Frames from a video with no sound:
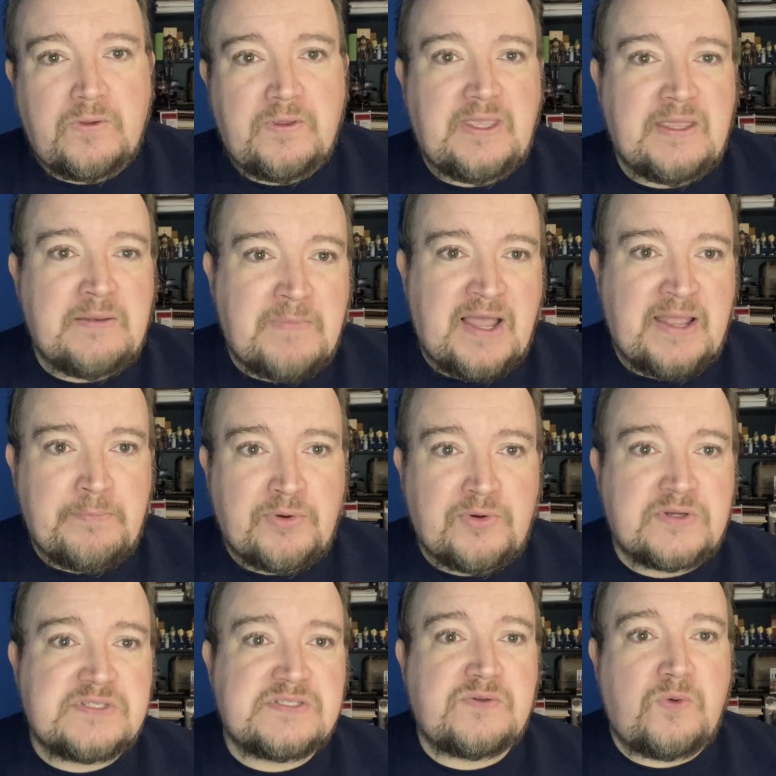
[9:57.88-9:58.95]
in my
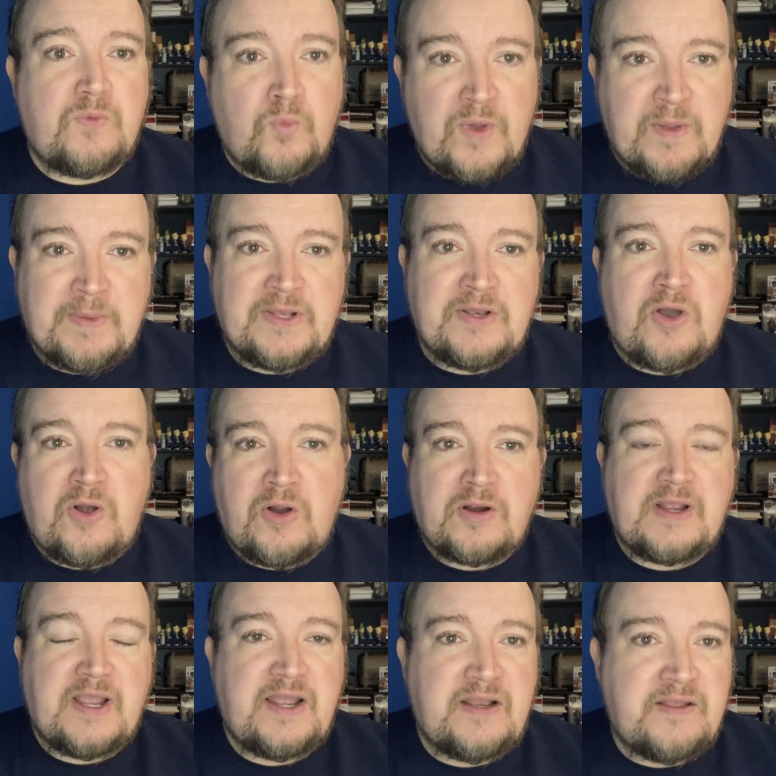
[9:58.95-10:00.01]
books, women are
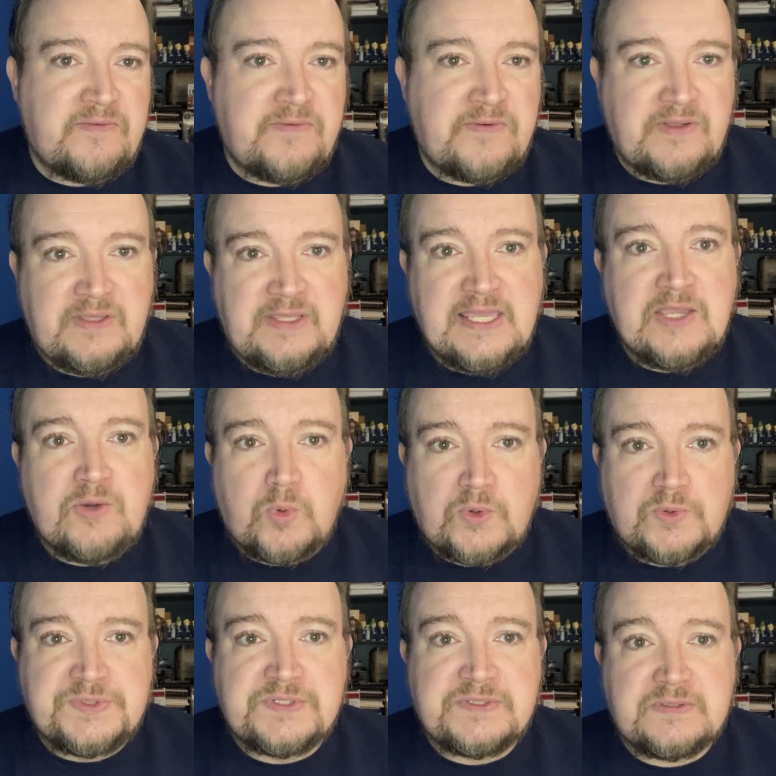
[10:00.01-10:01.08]
kind of
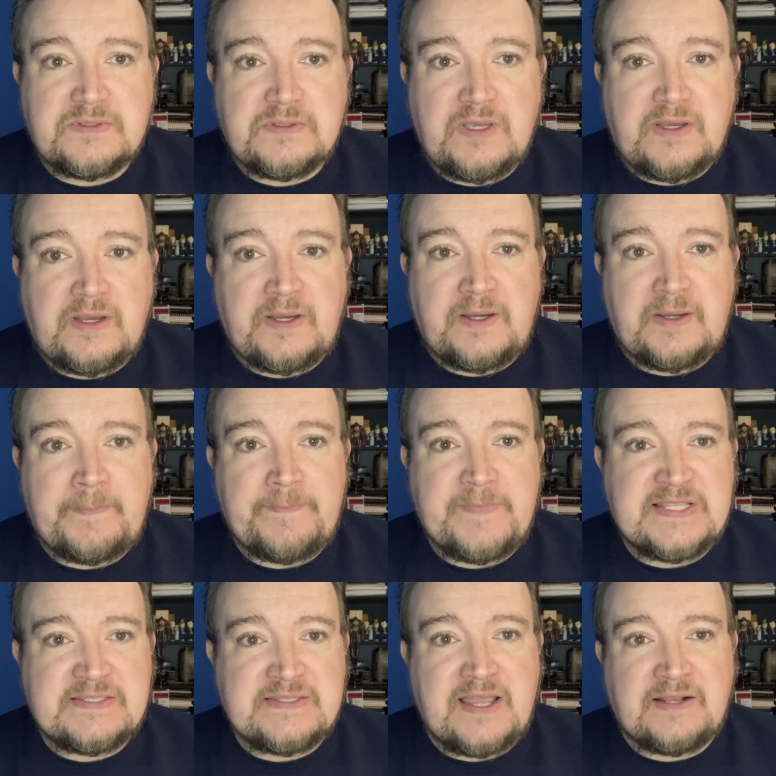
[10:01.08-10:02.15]
equals.
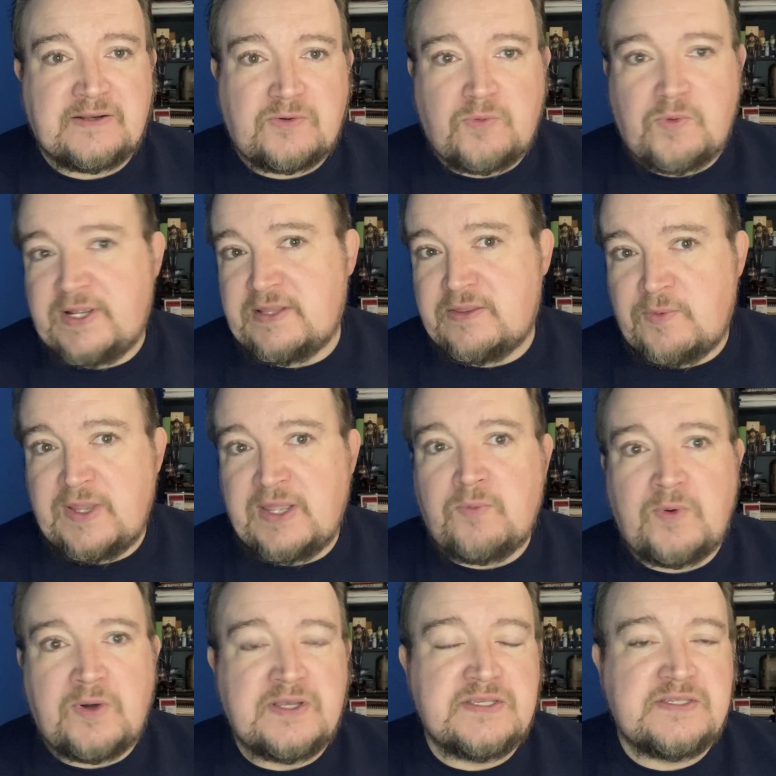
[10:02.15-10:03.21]
It's not quite the way it
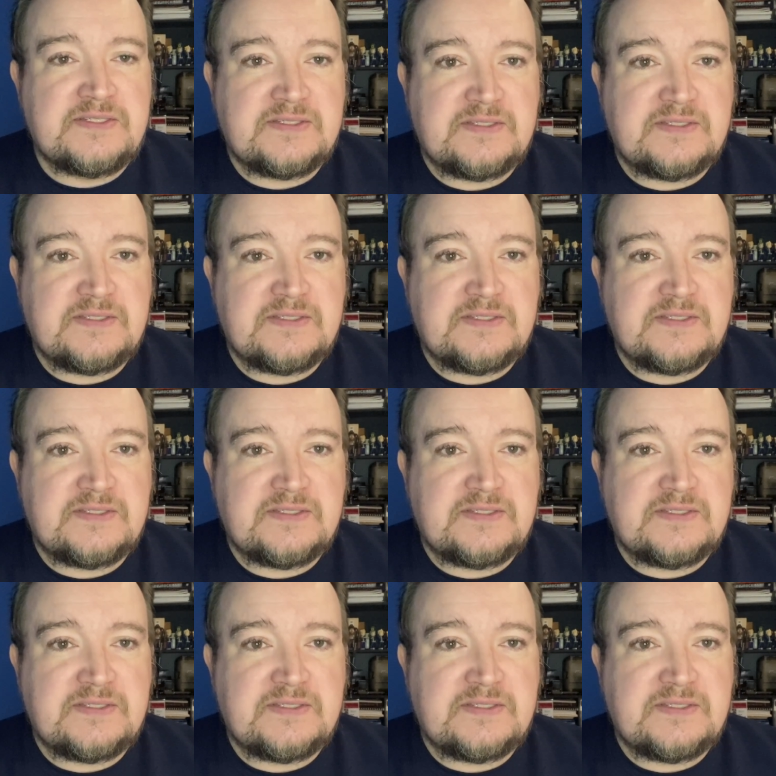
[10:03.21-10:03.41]
was